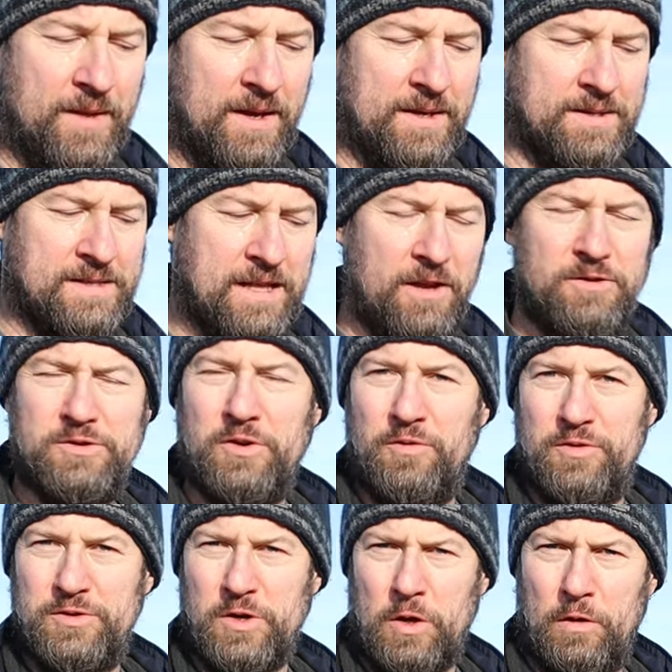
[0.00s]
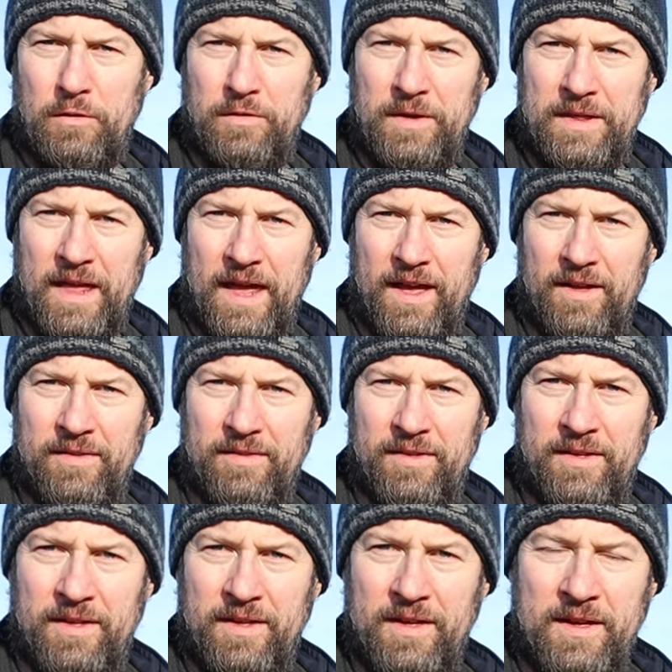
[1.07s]
It slows your photography down.
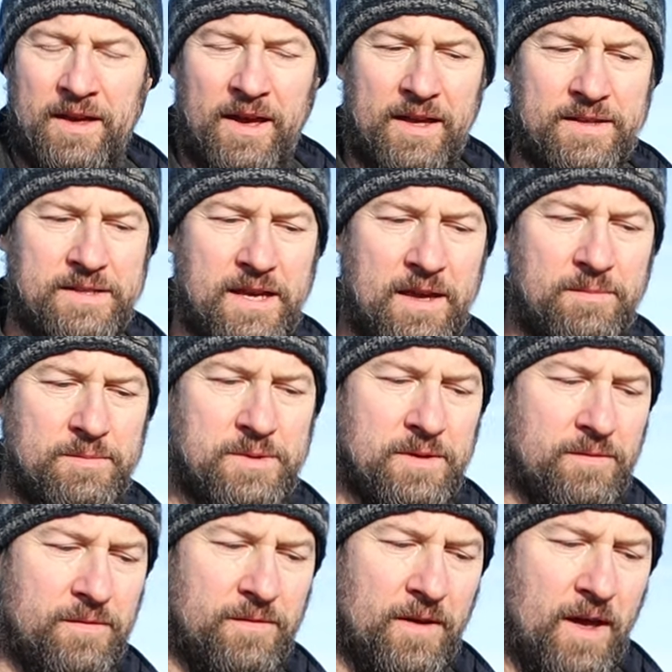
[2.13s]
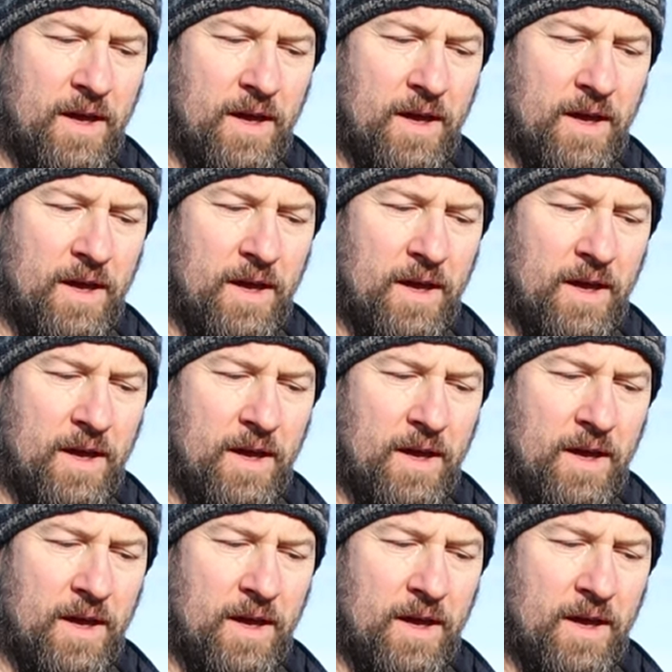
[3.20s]
In terms of